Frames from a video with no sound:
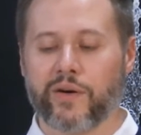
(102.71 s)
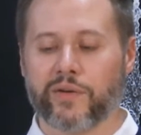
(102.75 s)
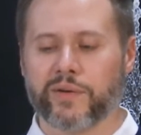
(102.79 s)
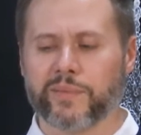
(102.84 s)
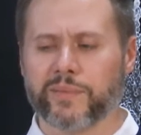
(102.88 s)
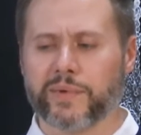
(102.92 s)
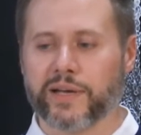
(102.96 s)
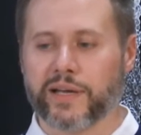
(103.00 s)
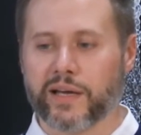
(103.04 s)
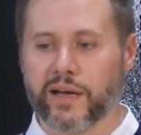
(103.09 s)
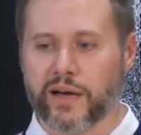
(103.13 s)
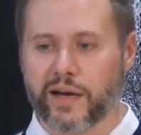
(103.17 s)
And I'm
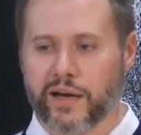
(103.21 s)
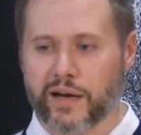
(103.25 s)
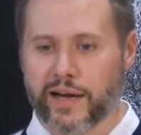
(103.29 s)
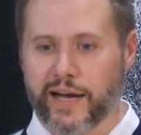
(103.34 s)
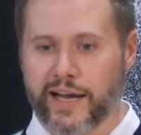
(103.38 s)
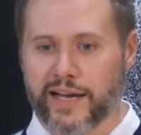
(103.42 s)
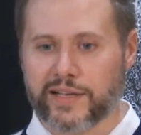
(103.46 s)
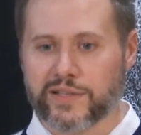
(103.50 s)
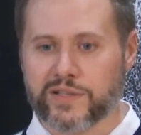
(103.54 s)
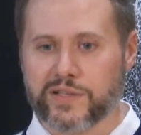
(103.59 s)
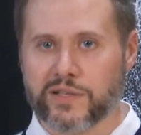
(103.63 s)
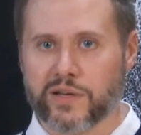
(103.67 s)
like, all
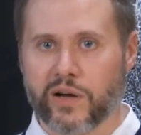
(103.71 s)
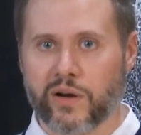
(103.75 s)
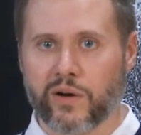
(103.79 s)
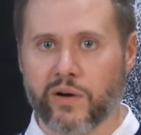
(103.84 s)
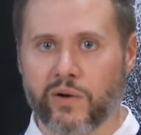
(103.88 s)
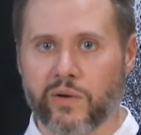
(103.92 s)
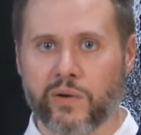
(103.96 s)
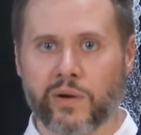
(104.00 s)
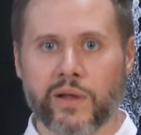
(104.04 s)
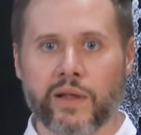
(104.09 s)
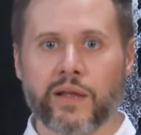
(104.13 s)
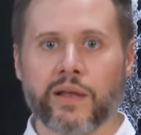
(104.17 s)
right,
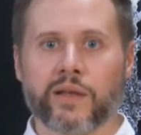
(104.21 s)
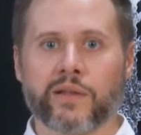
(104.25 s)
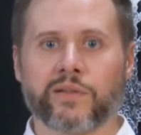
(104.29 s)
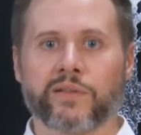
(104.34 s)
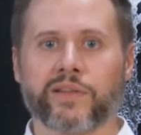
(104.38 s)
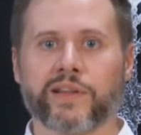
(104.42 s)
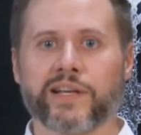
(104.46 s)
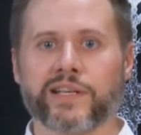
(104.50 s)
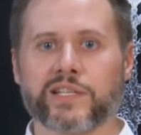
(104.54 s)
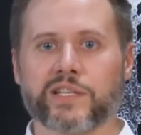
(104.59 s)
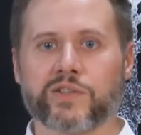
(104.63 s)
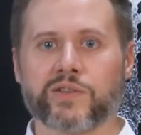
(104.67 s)
so
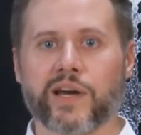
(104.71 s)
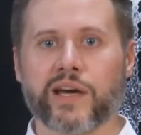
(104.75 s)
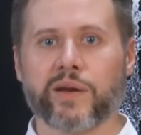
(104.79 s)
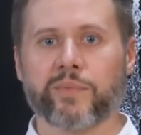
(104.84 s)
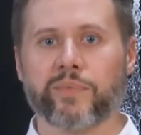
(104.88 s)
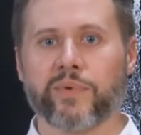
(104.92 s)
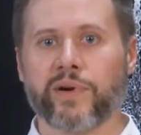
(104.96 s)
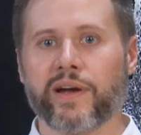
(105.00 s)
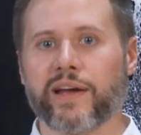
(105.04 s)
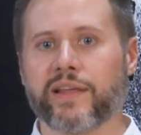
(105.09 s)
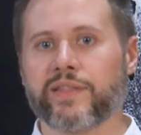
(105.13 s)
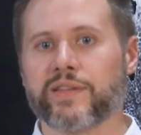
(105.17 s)
let's try to
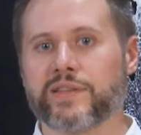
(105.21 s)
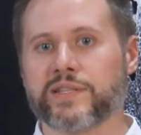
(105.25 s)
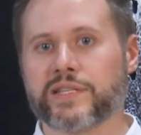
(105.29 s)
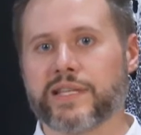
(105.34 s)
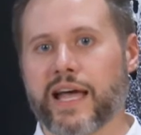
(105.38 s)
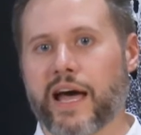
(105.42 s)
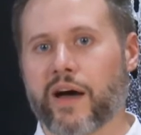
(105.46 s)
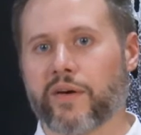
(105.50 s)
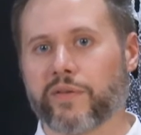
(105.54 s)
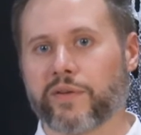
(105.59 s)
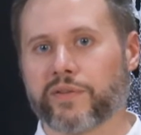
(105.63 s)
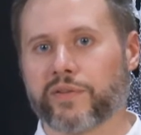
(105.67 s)
break this
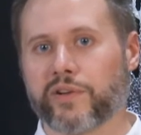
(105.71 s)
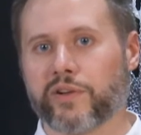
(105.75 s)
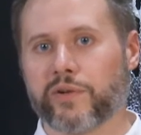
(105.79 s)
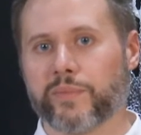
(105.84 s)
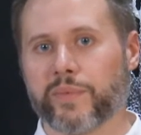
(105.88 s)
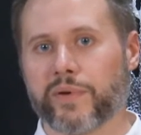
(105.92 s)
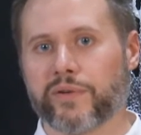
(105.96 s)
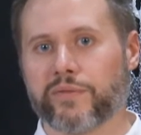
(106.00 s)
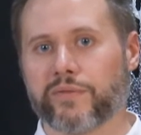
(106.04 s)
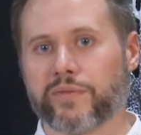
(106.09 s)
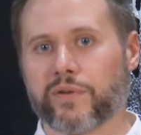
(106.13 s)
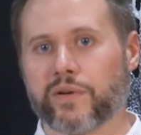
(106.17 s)
down a little
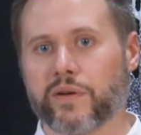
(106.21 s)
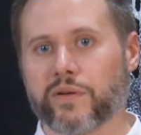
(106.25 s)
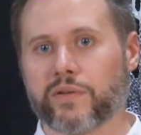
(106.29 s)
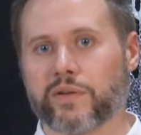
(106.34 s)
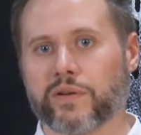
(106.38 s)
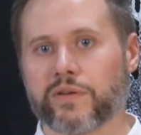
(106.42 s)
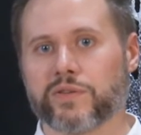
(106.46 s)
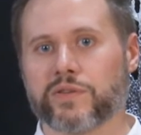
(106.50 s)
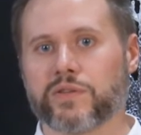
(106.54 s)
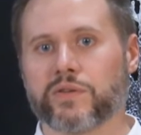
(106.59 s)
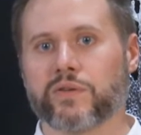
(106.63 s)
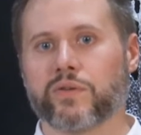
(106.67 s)
bit
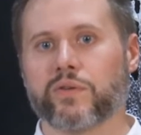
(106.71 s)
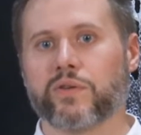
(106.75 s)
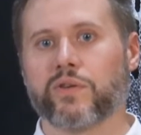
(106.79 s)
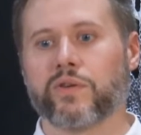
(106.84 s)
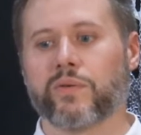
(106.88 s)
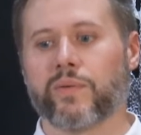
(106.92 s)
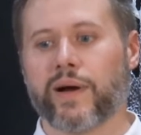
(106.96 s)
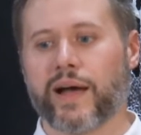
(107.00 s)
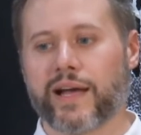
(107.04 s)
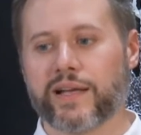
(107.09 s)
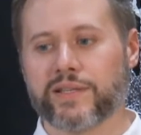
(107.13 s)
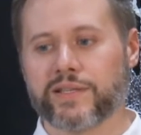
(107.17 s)
further. So
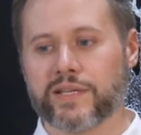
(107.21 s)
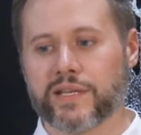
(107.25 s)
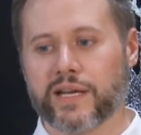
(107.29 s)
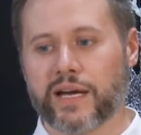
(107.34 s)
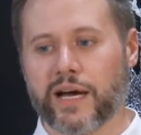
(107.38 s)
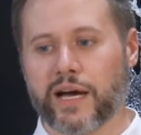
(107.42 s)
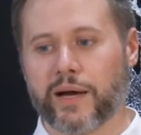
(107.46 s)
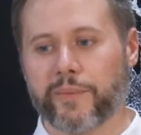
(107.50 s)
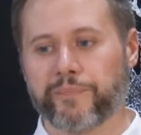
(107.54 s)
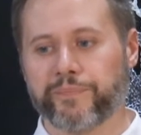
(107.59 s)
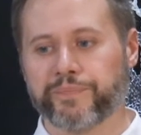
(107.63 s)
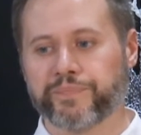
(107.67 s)
you ended
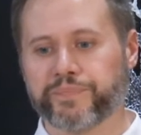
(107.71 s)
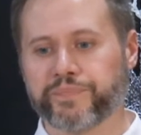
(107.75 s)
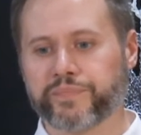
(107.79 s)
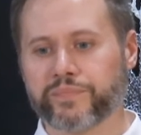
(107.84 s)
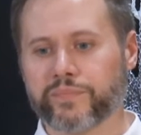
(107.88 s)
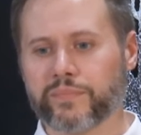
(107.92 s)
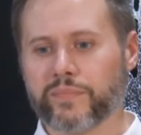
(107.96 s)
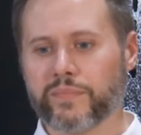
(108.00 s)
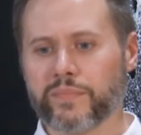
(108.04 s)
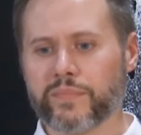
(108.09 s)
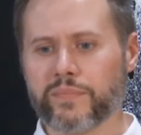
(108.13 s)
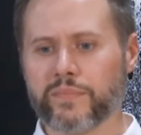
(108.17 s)
up
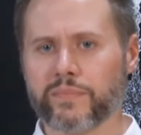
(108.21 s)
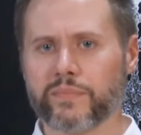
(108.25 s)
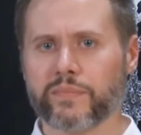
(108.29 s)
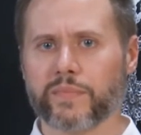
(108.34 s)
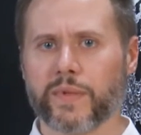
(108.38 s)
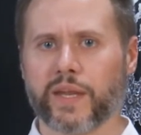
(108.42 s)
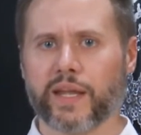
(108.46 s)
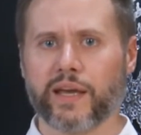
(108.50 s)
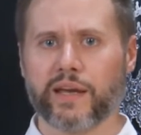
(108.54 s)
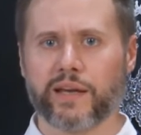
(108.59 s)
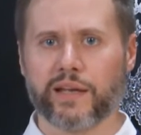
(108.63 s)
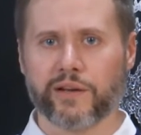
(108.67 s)

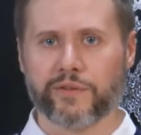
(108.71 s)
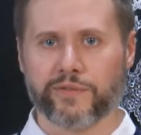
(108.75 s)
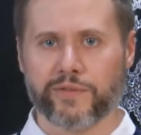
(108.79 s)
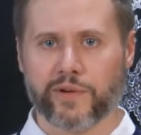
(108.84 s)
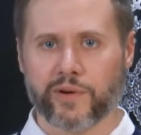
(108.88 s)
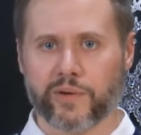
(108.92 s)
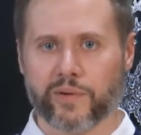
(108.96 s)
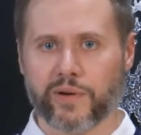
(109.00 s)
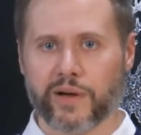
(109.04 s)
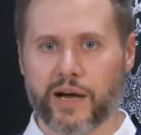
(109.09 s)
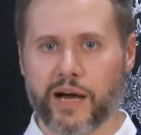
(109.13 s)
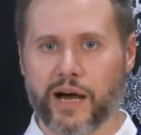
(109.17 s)
getting a
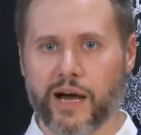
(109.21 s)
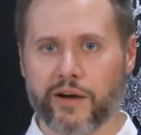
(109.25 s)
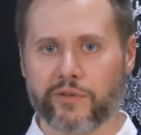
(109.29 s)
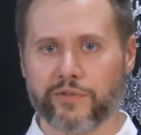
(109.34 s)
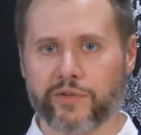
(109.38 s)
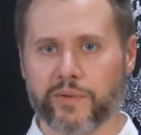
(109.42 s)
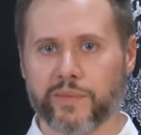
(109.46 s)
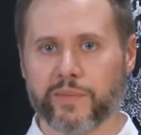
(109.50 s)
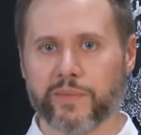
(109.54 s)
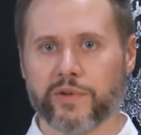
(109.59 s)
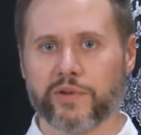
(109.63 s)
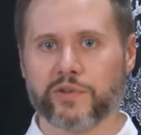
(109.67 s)
phone call
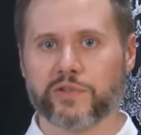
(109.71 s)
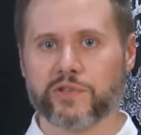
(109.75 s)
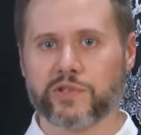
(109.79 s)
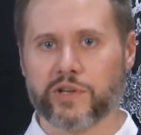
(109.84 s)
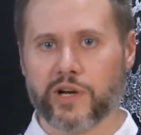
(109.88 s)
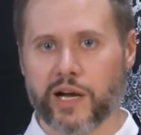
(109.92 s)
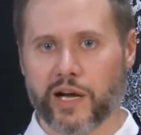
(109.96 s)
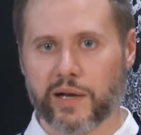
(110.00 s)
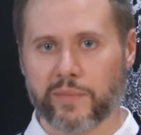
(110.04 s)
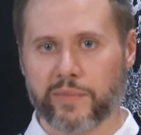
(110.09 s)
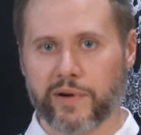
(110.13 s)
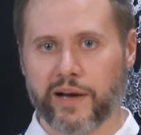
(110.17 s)
from your
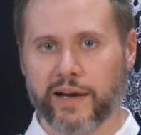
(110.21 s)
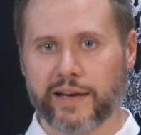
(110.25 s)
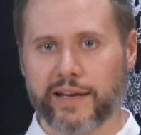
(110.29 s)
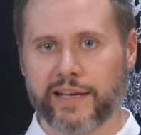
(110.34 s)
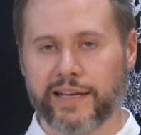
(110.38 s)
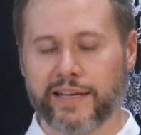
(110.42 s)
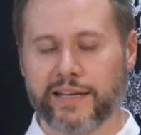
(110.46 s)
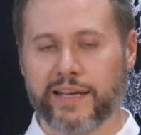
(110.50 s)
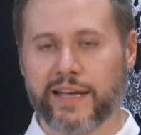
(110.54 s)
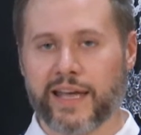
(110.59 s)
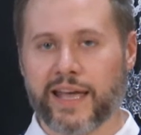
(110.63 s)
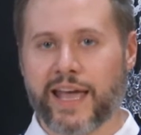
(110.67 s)
drug
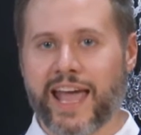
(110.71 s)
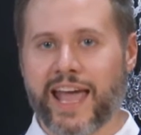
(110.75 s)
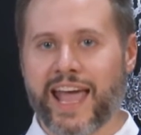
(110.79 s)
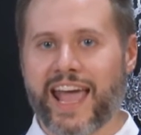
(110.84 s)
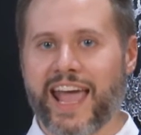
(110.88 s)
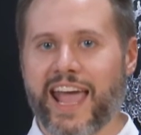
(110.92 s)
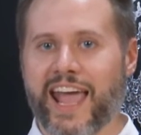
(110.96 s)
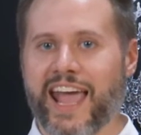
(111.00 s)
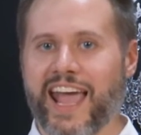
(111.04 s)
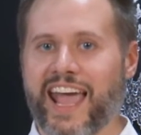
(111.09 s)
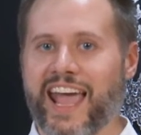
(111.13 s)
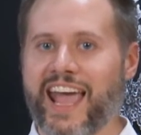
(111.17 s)
buddy,
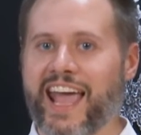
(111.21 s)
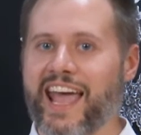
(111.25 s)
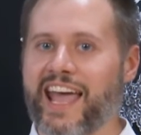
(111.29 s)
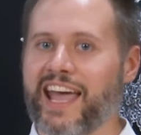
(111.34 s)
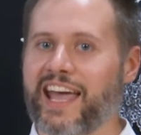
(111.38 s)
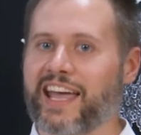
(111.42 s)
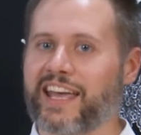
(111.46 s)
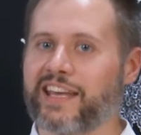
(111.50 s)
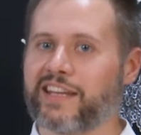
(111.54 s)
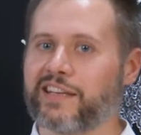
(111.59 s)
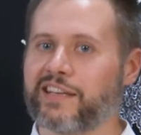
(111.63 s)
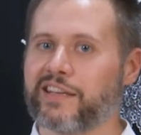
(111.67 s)

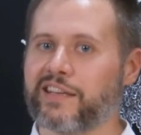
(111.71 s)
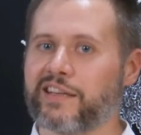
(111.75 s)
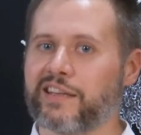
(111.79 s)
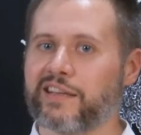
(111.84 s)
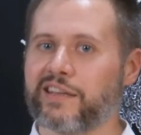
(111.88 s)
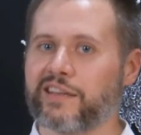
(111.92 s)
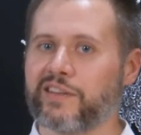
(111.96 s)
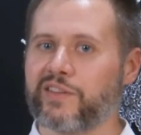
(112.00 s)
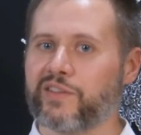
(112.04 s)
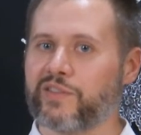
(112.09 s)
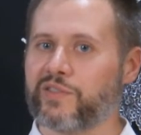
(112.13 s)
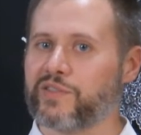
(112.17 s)
and
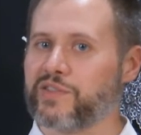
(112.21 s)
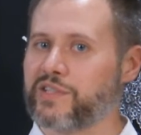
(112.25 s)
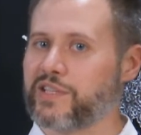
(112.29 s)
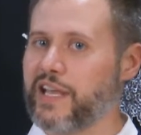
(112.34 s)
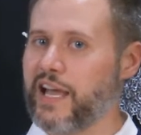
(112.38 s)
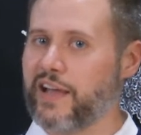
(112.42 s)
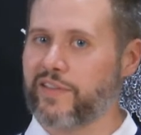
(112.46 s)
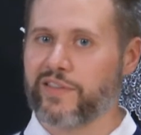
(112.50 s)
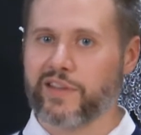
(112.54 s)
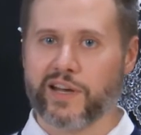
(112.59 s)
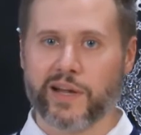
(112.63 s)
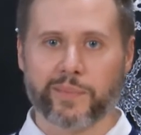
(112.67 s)
you just
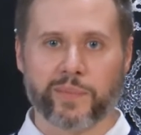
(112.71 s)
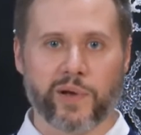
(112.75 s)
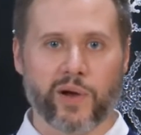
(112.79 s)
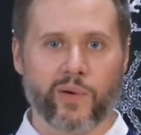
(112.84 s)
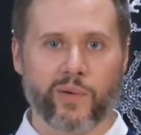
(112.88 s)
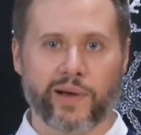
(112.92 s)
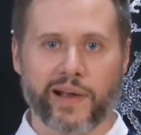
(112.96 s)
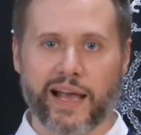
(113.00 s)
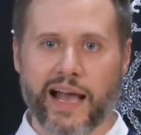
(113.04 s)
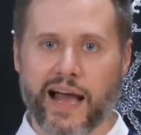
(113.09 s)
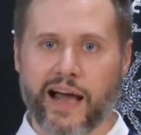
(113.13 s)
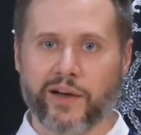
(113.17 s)
ended up
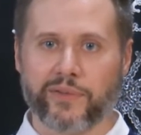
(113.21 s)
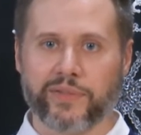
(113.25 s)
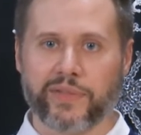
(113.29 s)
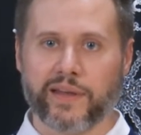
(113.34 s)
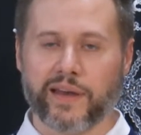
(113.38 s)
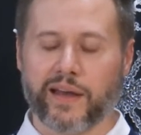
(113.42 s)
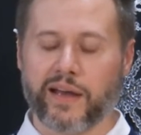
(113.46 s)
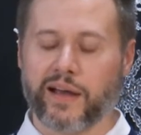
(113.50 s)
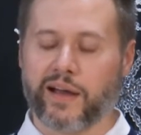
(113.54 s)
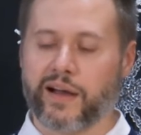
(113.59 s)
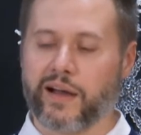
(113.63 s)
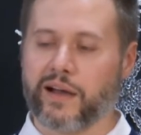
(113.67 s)
going out
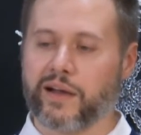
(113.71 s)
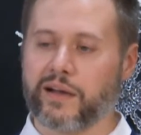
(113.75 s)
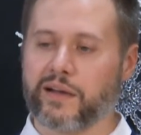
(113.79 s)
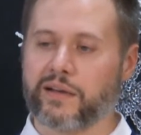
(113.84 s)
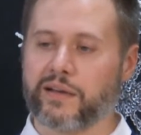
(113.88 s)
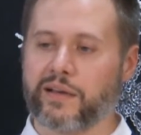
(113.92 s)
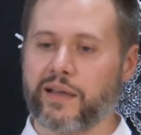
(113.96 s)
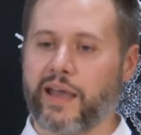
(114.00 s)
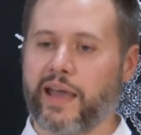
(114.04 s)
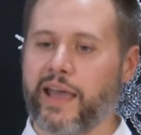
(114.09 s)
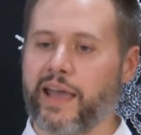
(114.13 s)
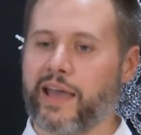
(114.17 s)
there
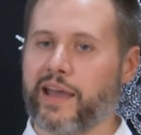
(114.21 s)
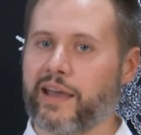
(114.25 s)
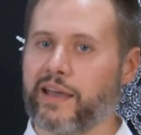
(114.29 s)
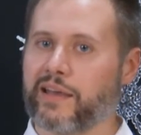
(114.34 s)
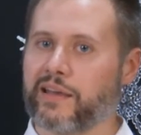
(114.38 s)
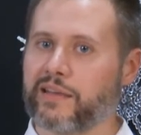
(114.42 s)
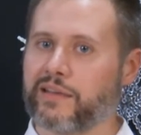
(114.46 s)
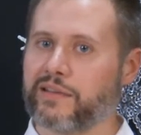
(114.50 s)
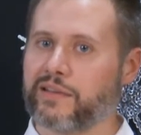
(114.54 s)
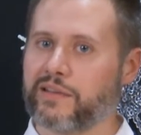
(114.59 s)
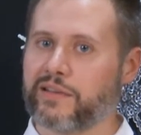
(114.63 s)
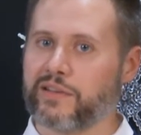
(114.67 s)

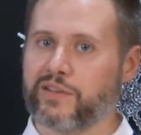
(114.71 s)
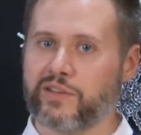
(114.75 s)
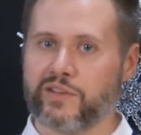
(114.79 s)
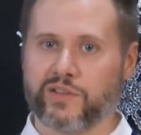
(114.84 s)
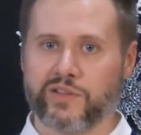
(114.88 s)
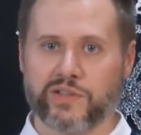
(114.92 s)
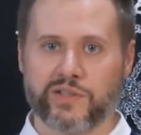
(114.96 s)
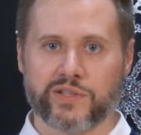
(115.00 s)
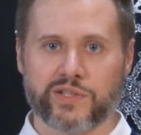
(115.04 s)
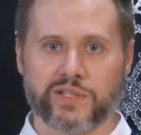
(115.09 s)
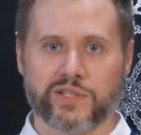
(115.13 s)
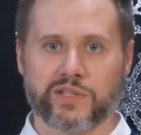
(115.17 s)
and you
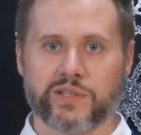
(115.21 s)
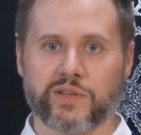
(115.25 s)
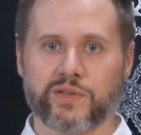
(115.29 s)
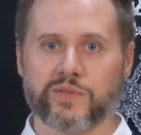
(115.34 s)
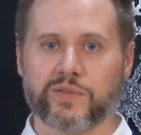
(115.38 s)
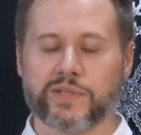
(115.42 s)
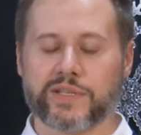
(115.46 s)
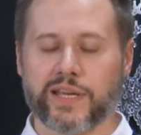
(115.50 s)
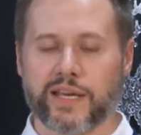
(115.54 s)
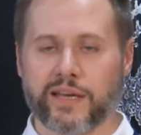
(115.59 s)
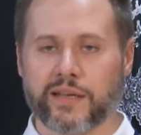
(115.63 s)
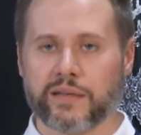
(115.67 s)
just
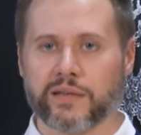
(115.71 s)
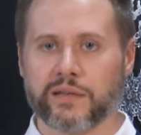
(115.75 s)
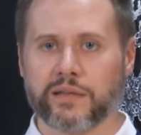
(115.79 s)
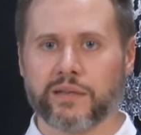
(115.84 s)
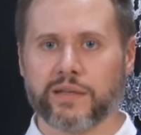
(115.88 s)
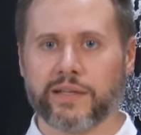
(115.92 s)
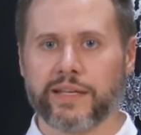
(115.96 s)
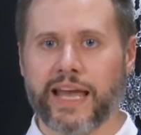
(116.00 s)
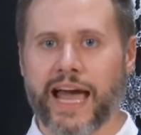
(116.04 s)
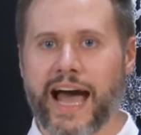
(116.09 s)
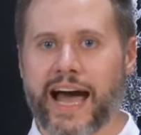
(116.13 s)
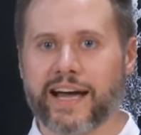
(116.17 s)
used it.
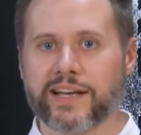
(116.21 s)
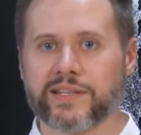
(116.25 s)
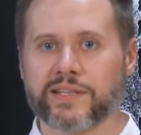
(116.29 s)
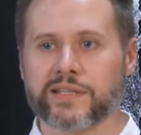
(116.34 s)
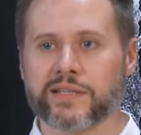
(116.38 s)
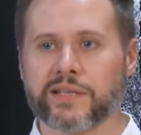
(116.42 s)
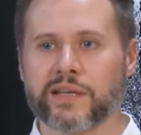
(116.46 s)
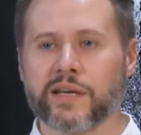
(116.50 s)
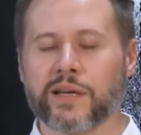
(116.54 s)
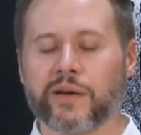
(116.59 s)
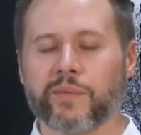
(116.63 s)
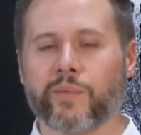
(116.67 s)
Yes.